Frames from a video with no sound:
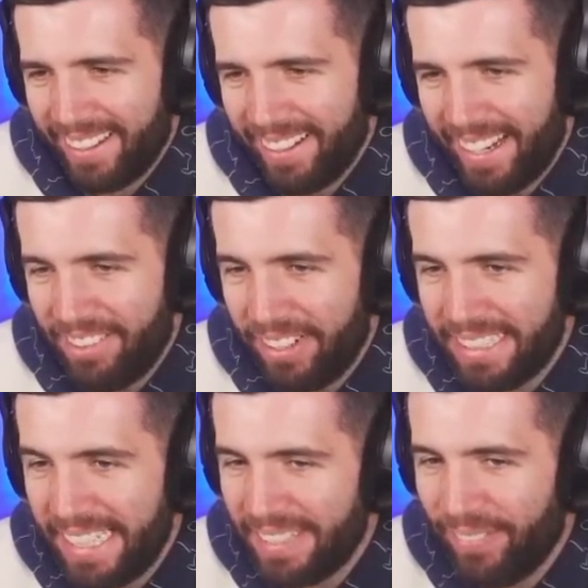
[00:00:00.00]
Now, you want to
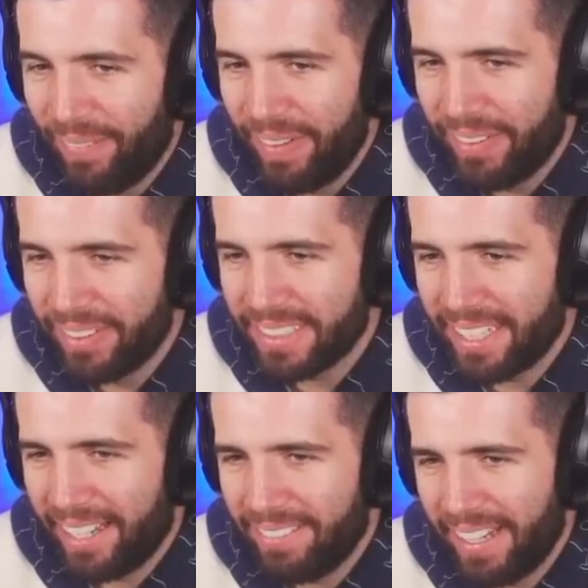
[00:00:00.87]
see some more Millwall
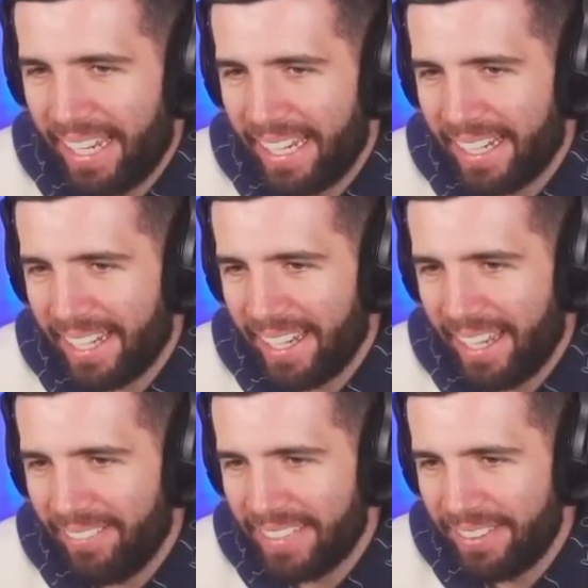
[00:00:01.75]
stuff, like,
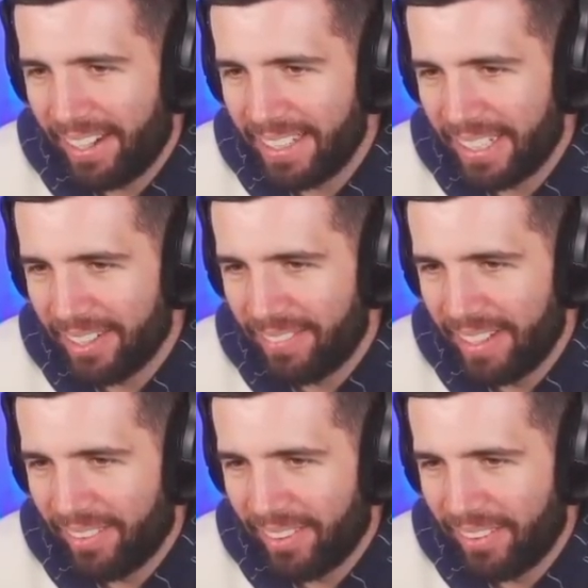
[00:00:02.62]
and see what I can do with
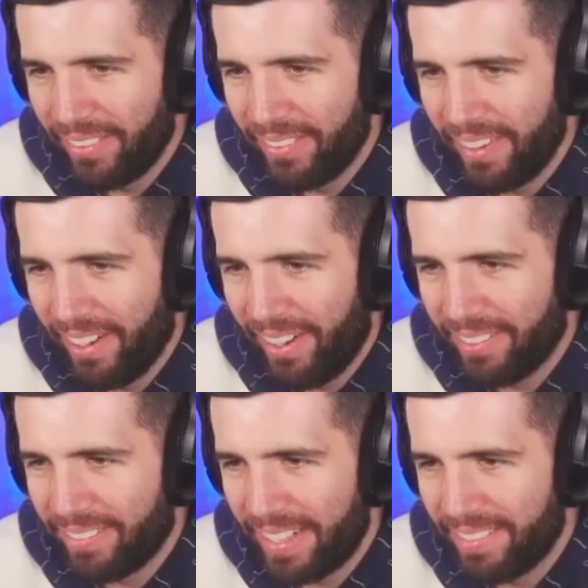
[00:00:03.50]
Millwall
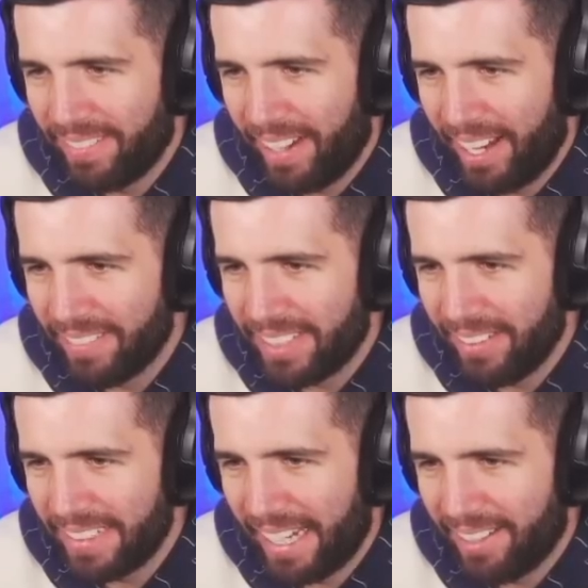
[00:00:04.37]
on FIFA? I'm
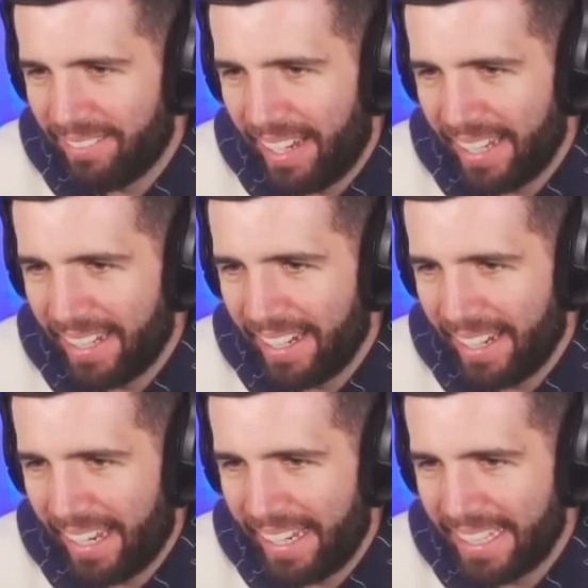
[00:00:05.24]
so down, man.
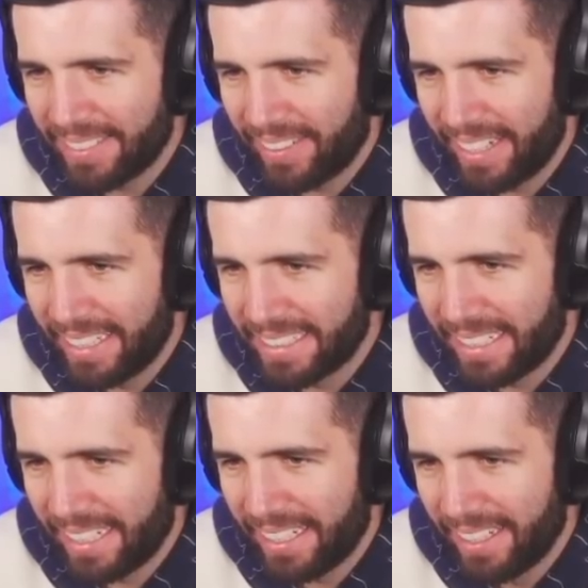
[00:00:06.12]
Like, it is what it is,
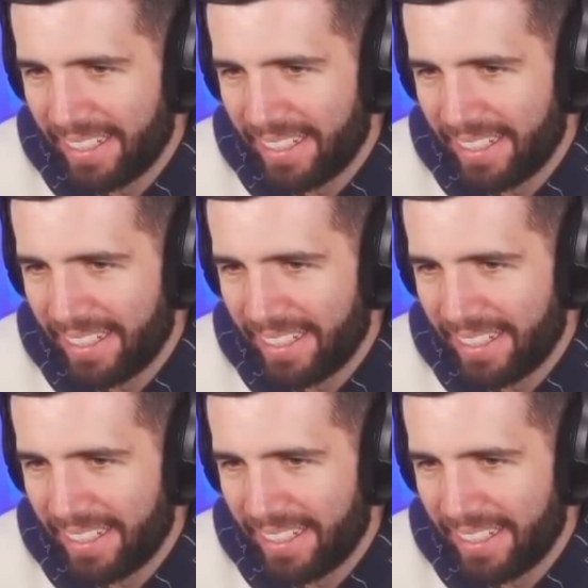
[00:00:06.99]
isn't it?